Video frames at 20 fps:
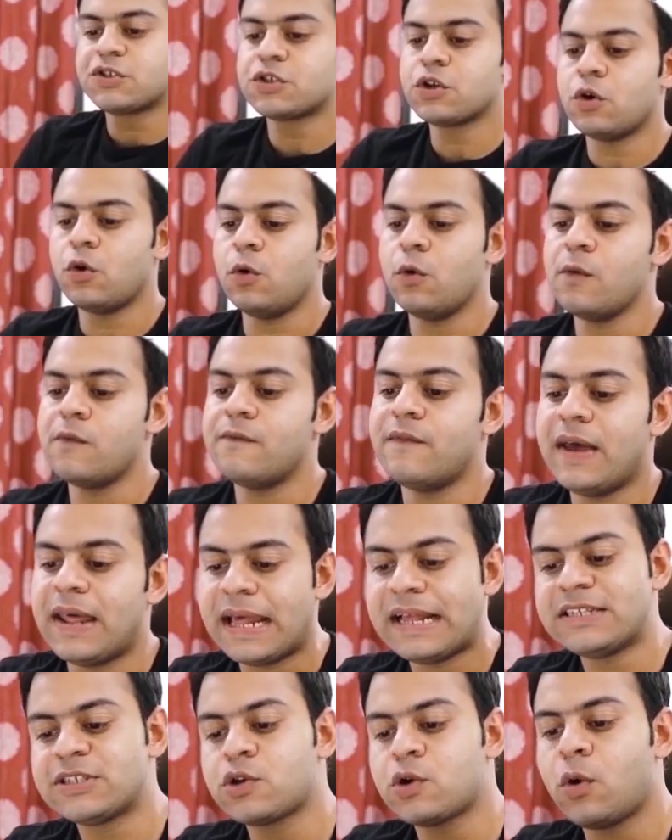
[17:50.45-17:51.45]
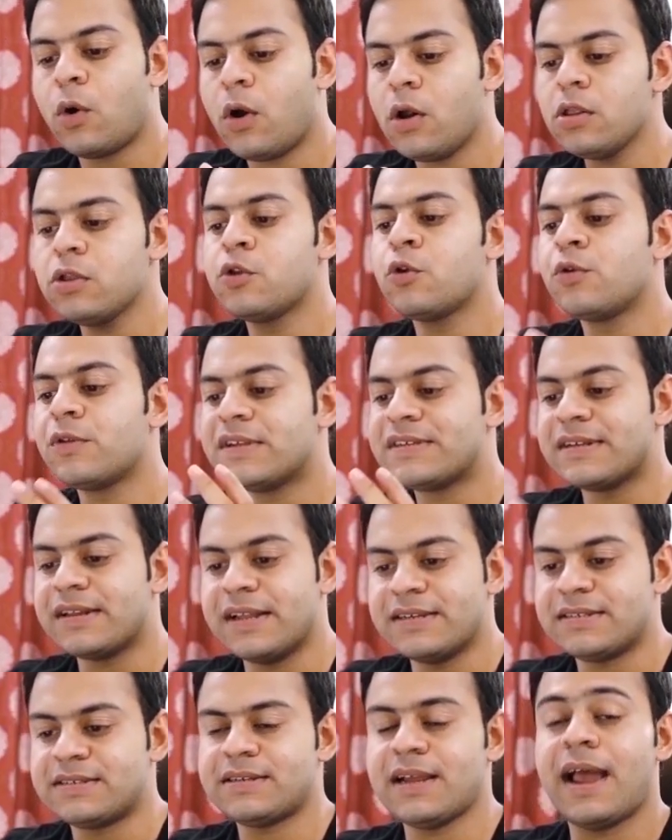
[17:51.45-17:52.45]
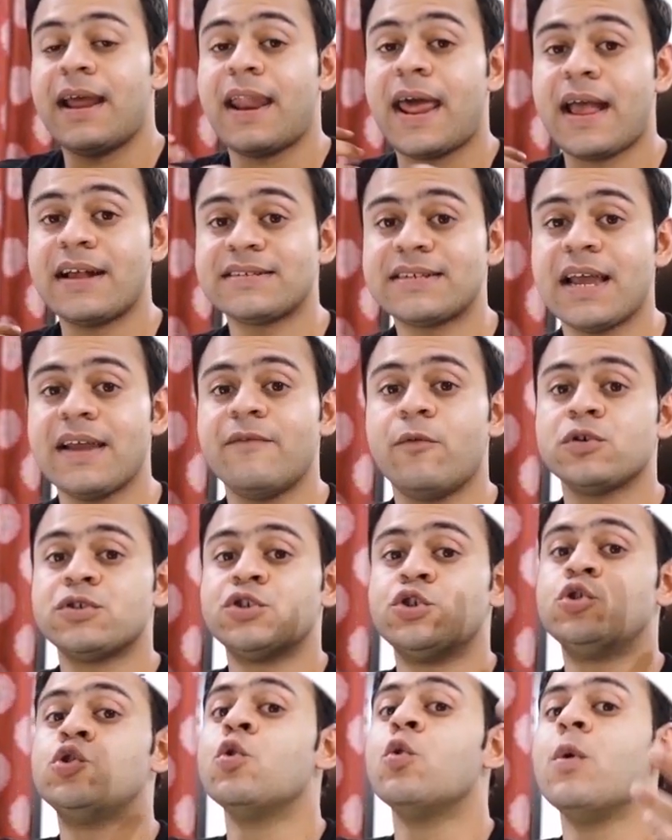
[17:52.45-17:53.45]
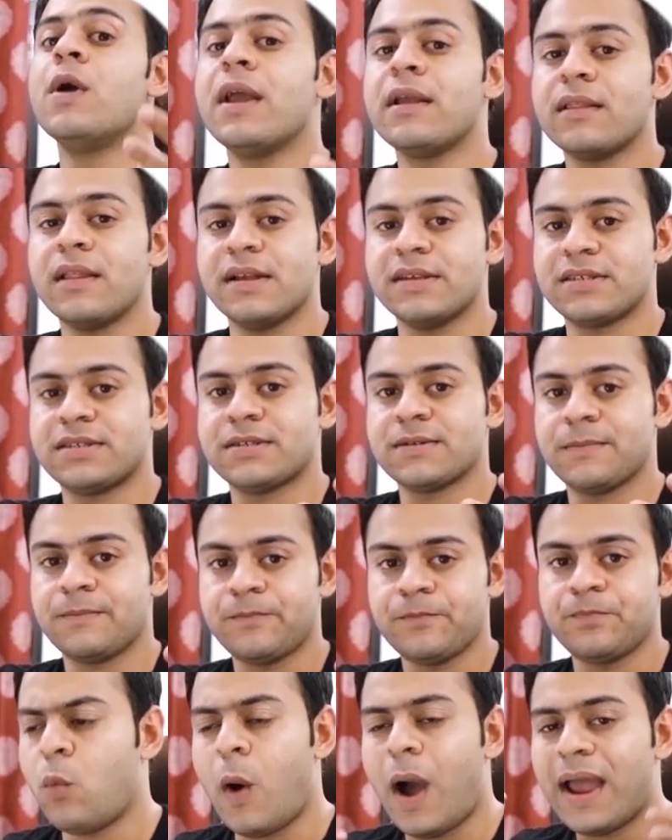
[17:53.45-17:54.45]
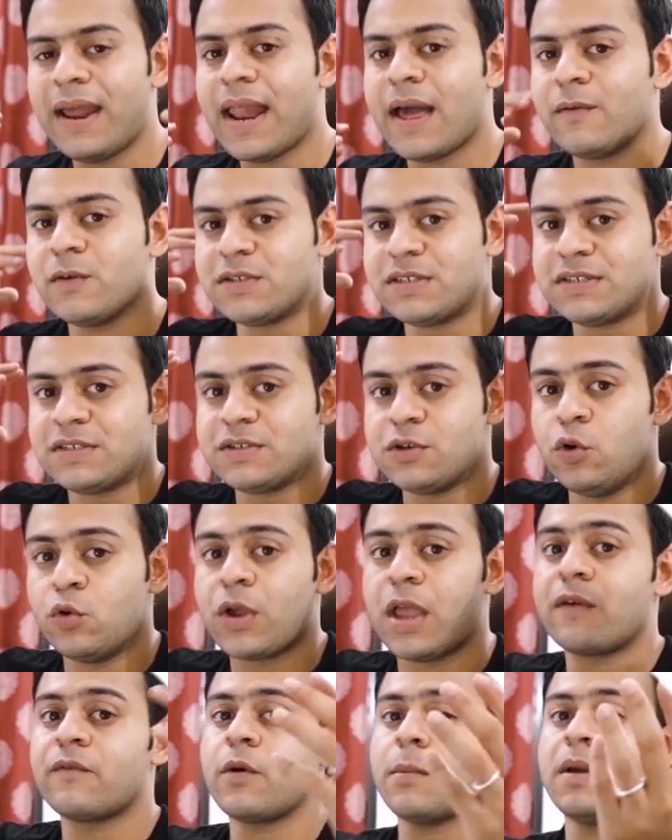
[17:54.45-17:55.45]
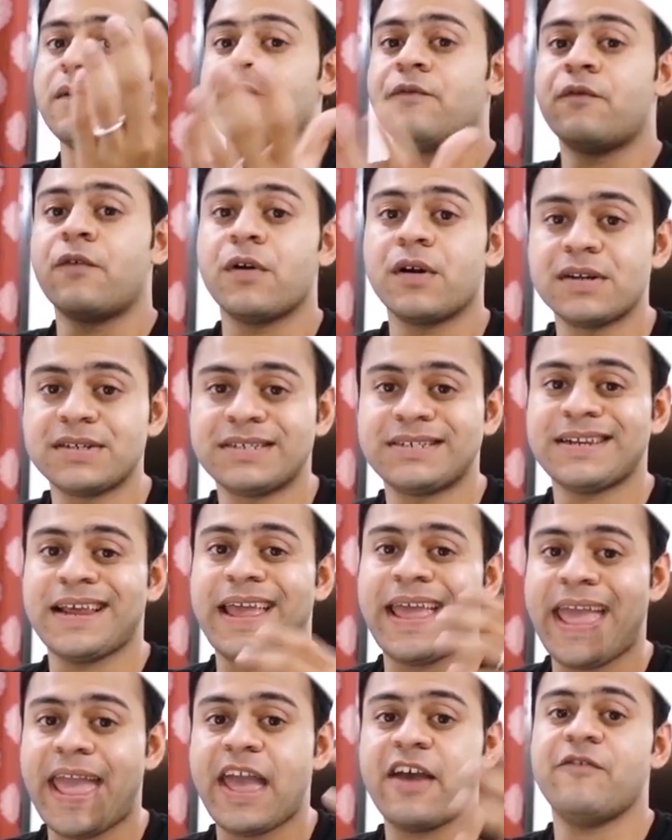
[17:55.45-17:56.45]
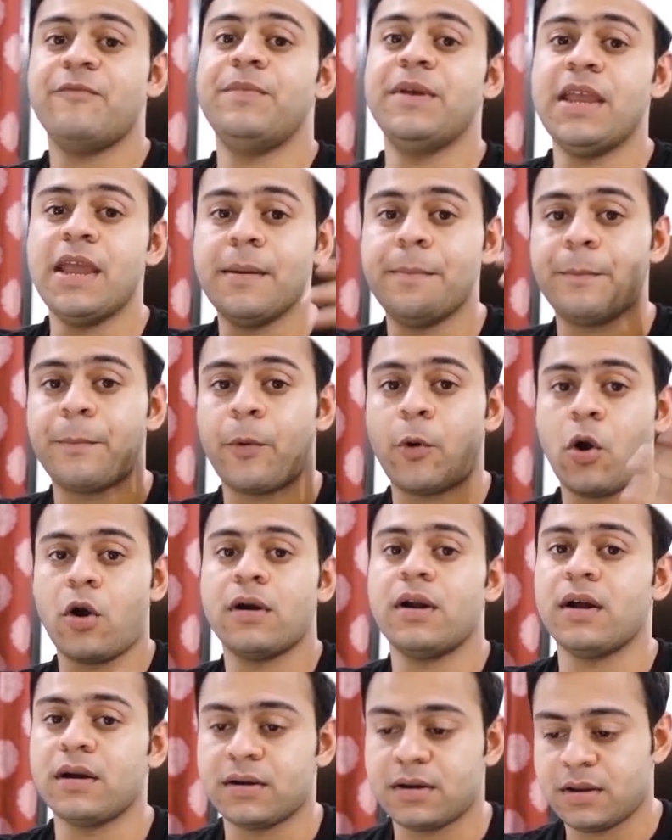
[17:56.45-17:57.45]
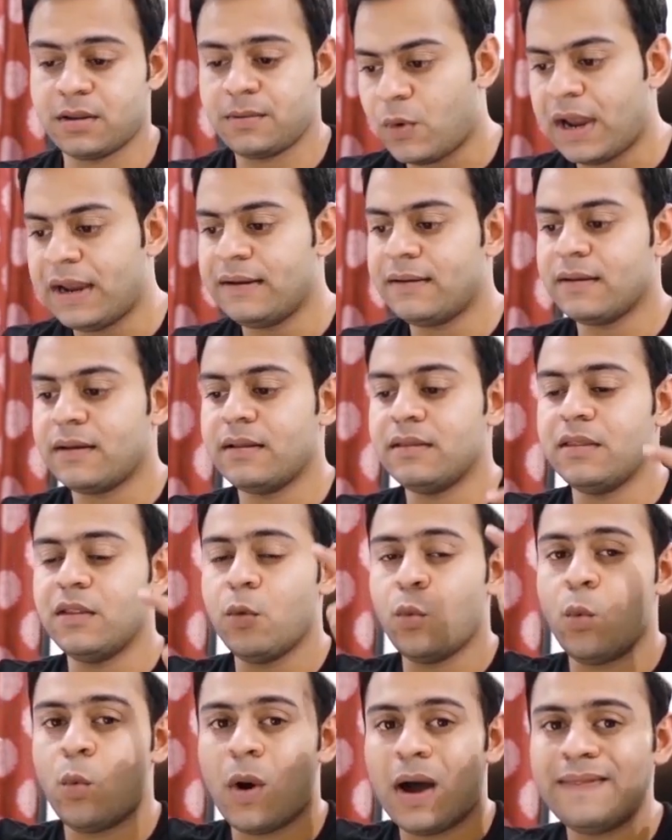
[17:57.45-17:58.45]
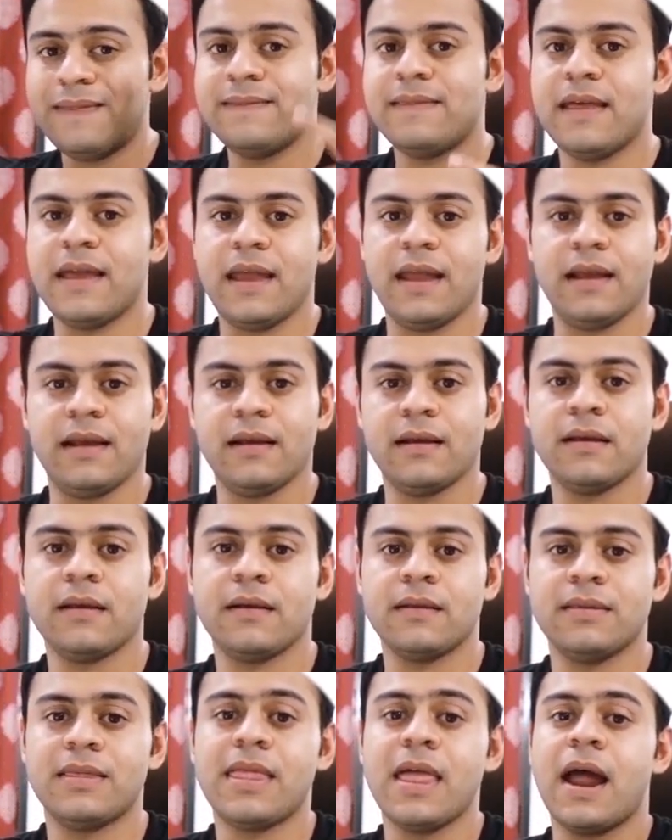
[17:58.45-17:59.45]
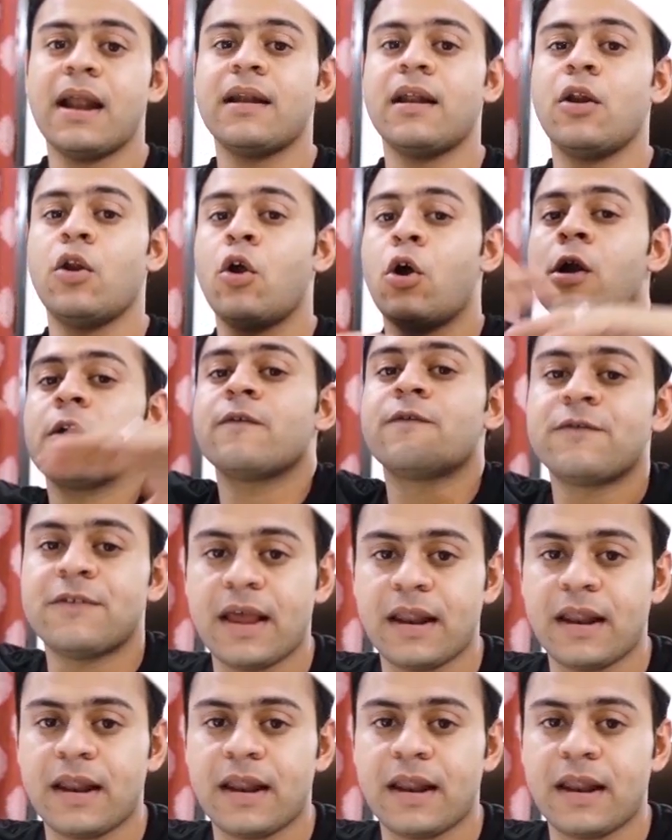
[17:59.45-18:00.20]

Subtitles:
So when I scroll through this list, and as I was doing this while I was looking for my first FBA product, right, the one thing that a lot of